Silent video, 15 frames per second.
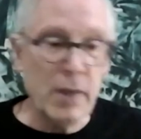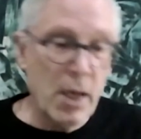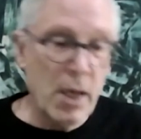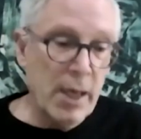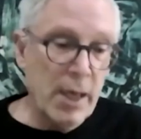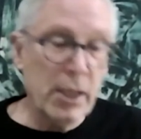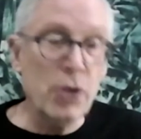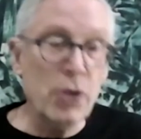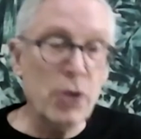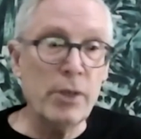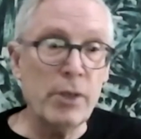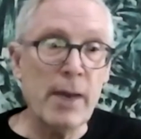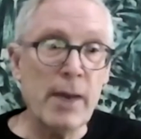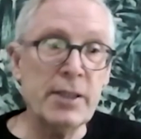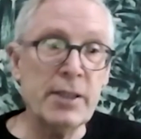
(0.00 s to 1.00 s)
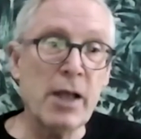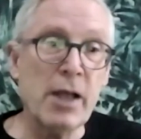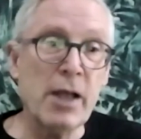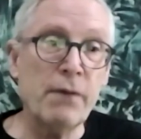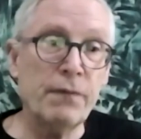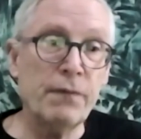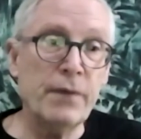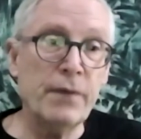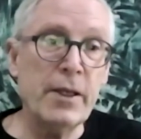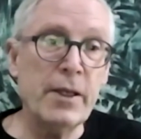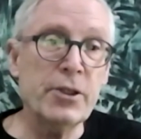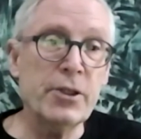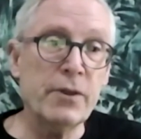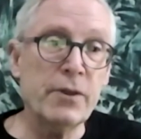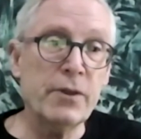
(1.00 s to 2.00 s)
included myself
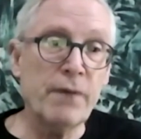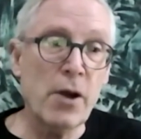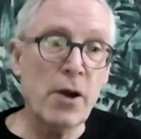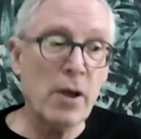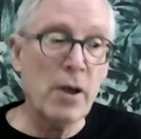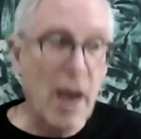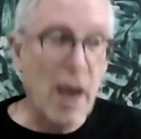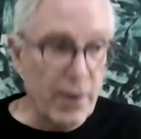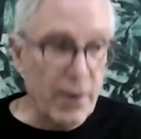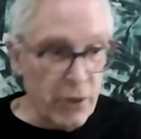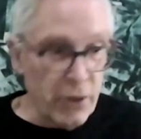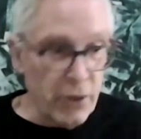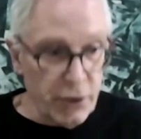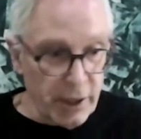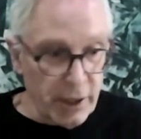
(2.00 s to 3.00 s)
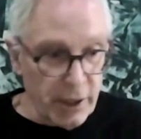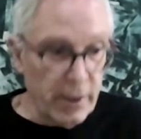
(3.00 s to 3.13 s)
into the photo, either using